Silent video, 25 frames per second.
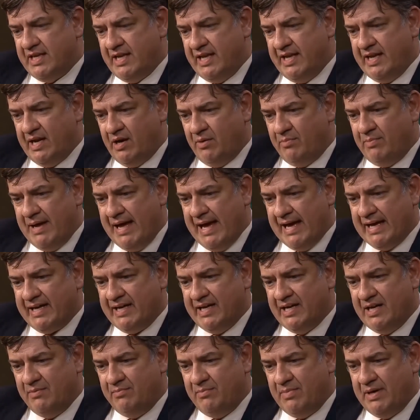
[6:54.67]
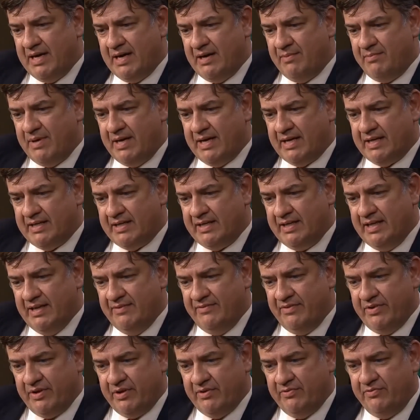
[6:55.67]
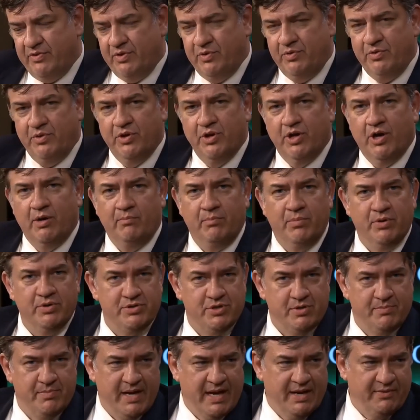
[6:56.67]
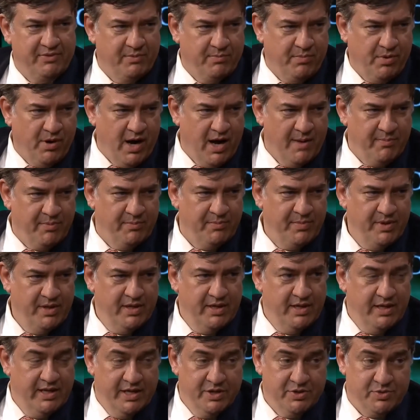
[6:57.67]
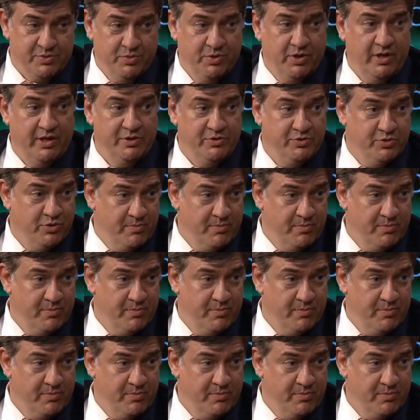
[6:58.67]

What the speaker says: and I'll back up by giving a few numbers about the problem. It's really